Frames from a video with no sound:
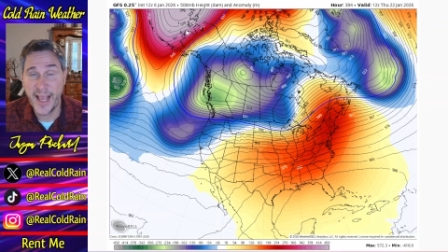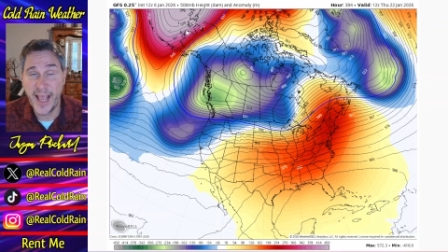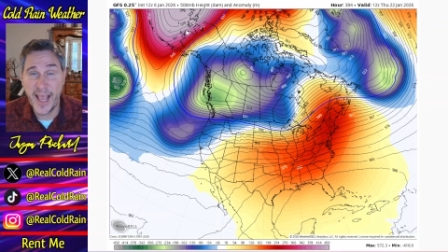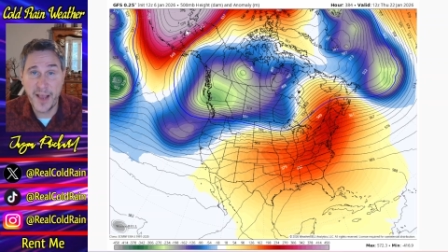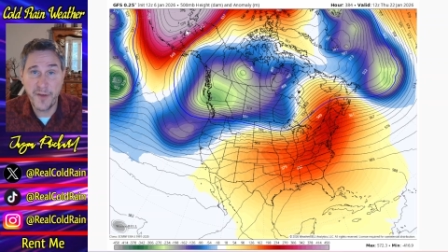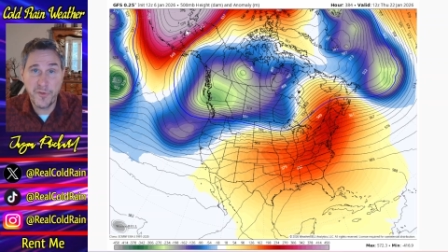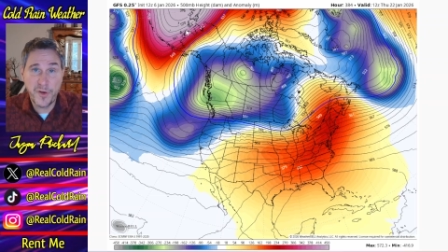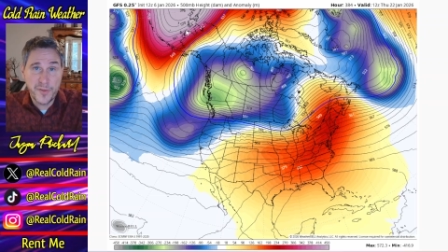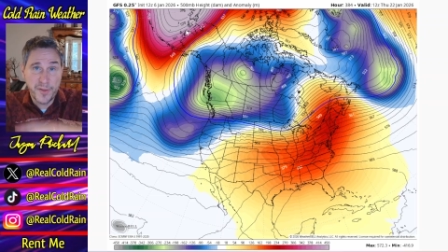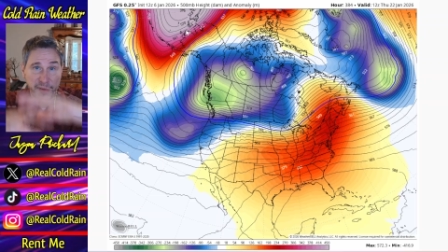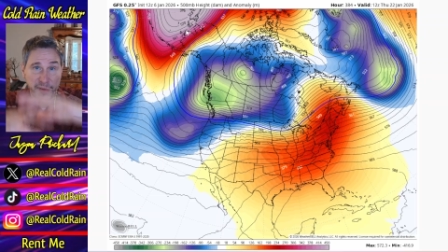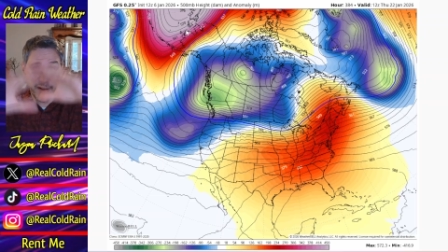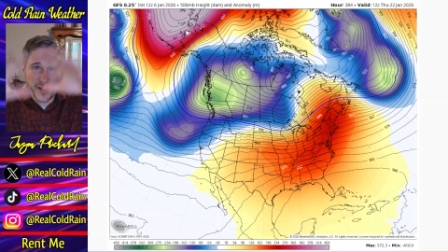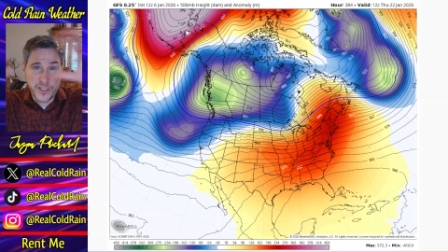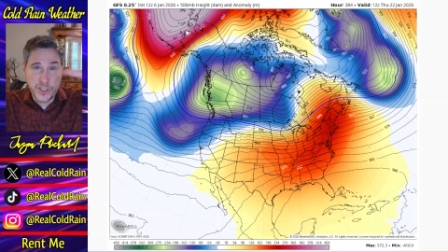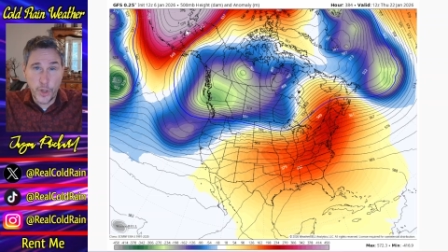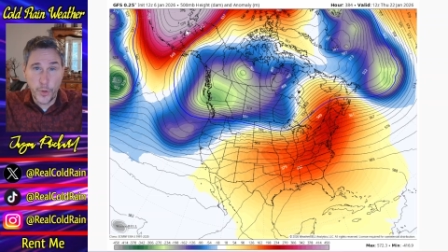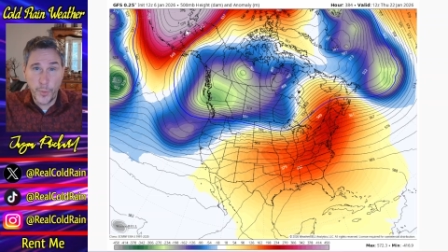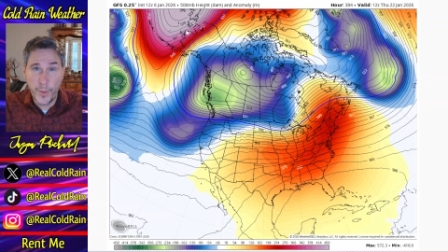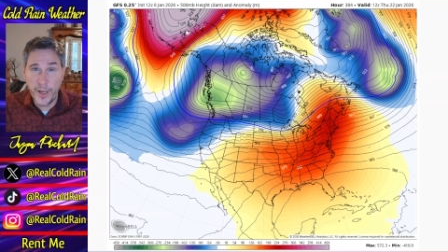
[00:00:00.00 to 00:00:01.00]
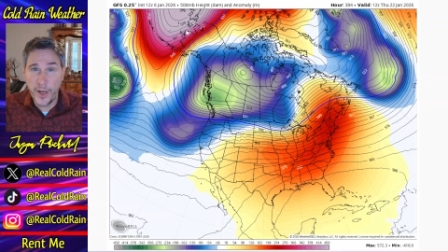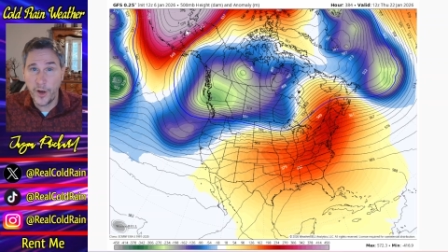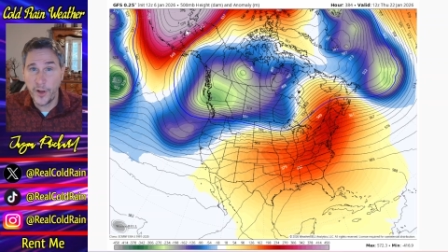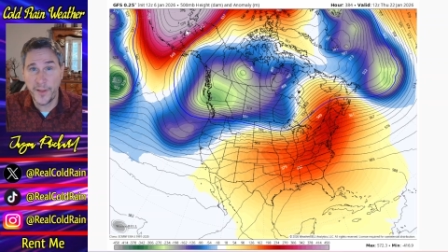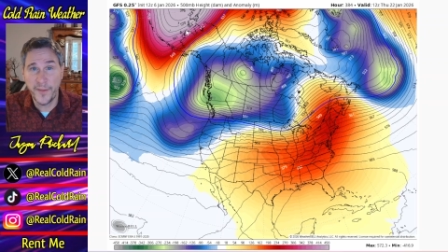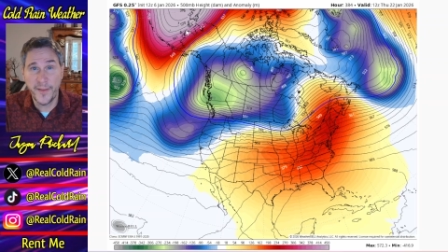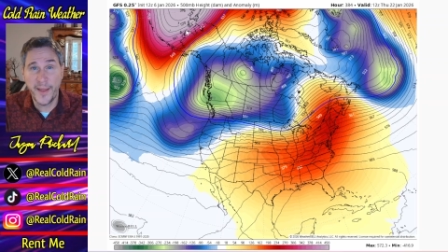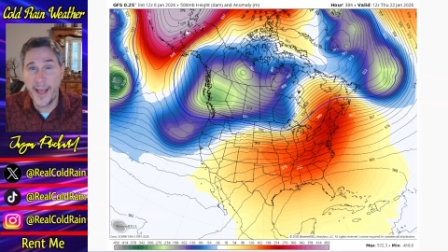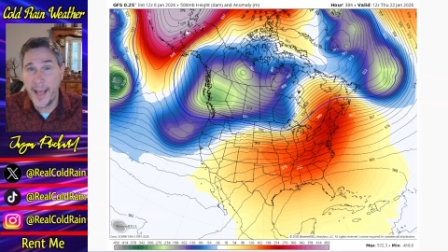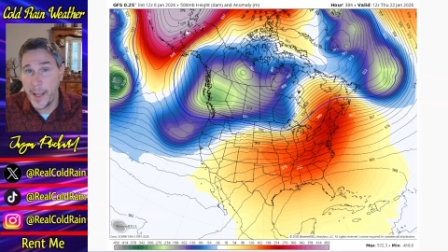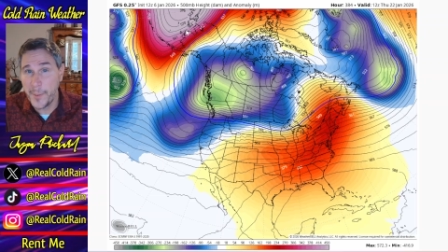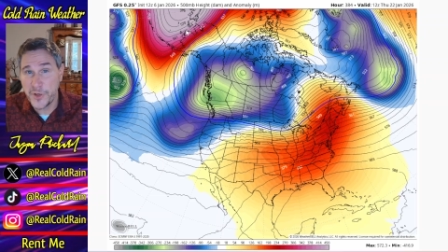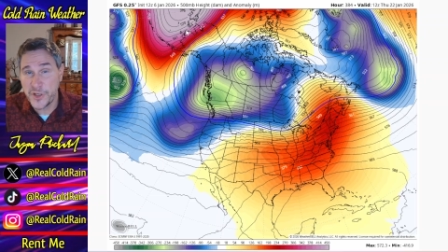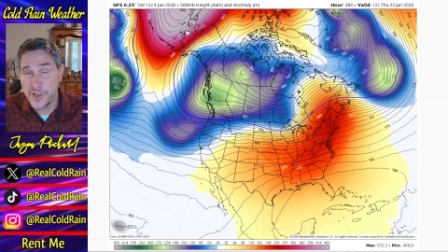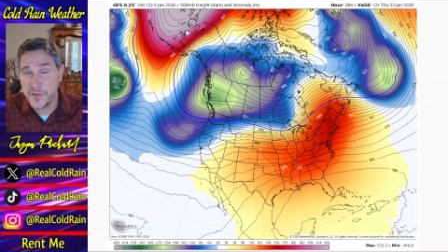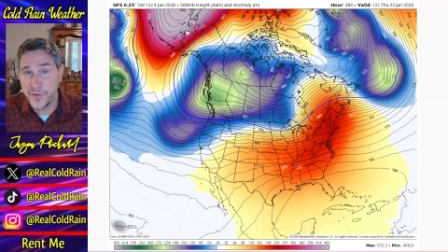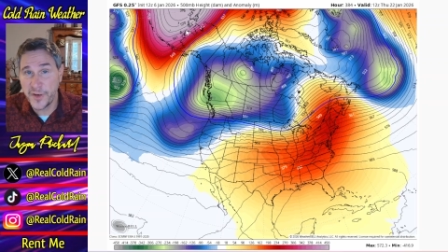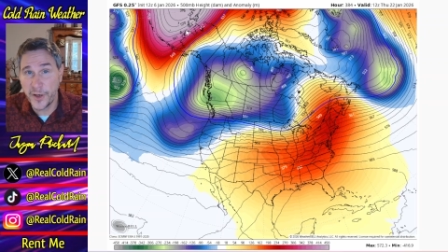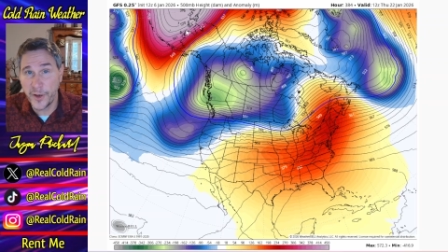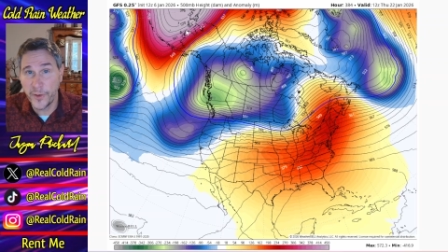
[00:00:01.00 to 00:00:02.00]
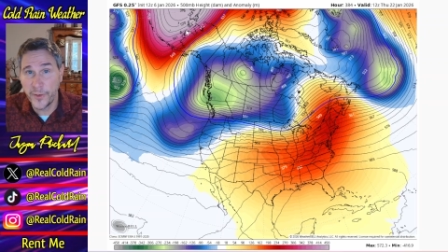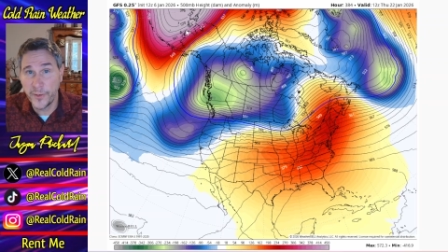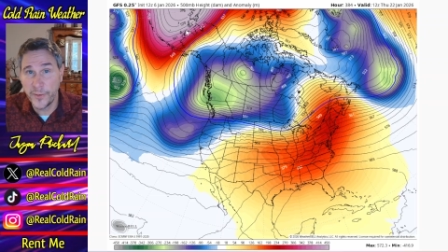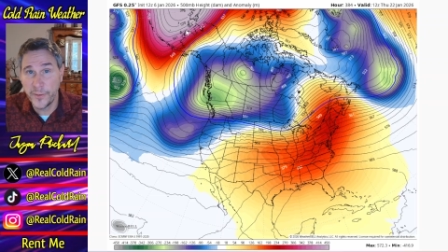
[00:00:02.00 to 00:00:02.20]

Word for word: everything that's going on in the atmosphere.